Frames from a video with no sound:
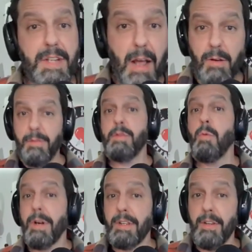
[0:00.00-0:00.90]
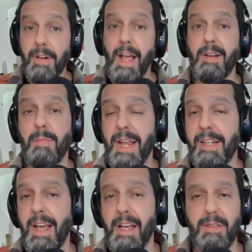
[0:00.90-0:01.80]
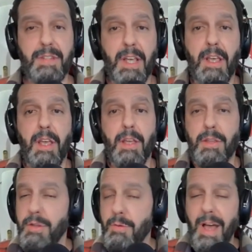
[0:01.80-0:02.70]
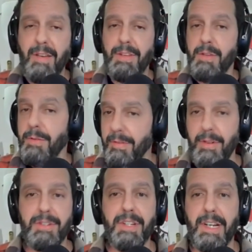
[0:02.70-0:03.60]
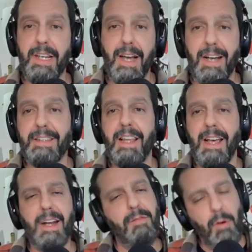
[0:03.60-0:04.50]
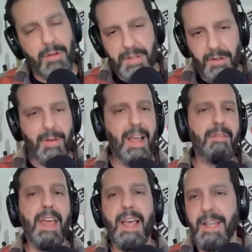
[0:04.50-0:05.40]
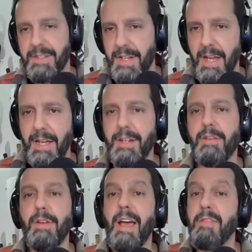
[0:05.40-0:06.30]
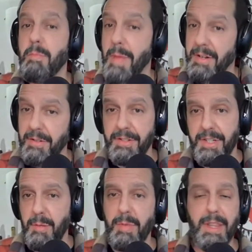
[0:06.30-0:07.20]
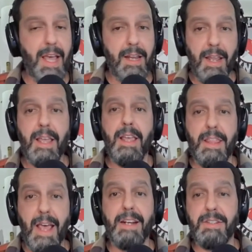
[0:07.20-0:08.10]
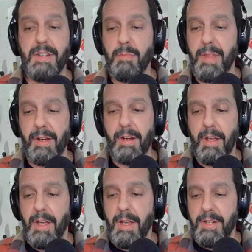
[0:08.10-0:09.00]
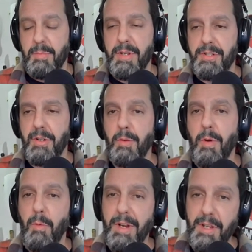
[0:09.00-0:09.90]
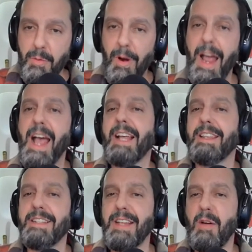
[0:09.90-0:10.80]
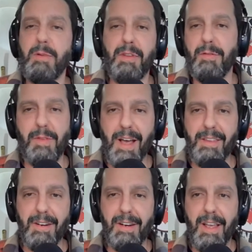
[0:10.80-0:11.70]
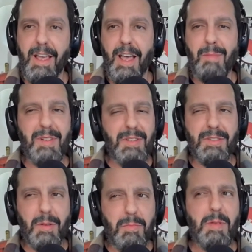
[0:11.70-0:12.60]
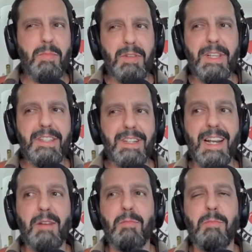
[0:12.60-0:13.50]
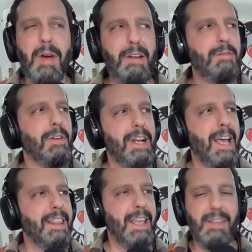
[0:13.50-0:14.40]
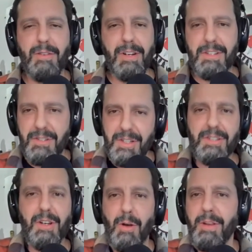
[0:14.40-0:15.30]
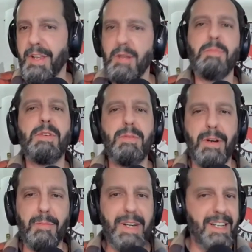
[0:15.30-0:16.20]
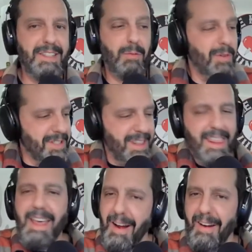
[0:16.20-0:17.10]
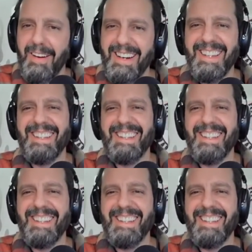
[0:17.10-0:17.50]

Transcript: Now, if you want to learn how to make knives, you have a university online. Of course, you don't have the mm. hands-on, you don't have the mentorship, and that that is something to be sure. But when you were hacking this out with your father, I mean, some people listening might forget that you couldn't just go to the computer because it wasn't there. Yeah.